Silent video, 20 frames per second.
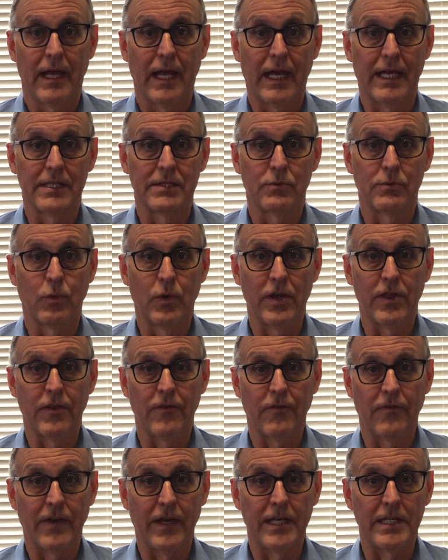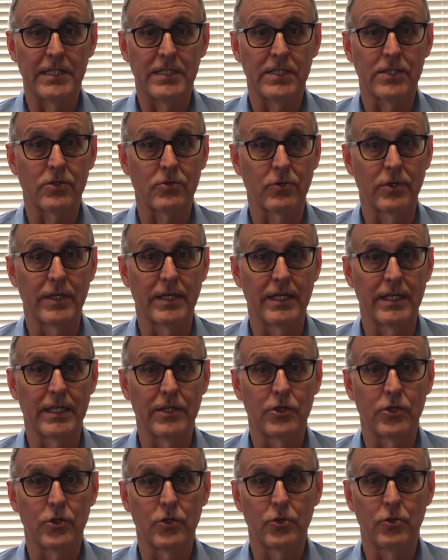And with a phase three,
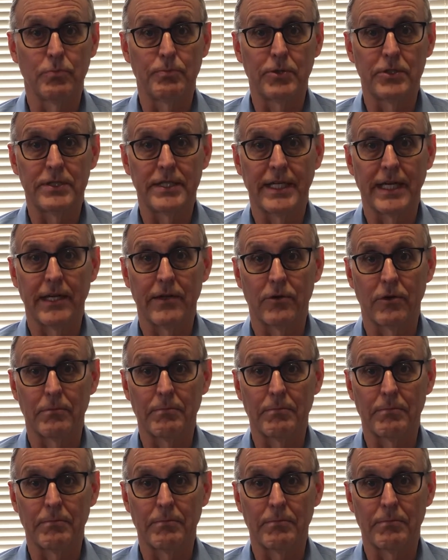you put together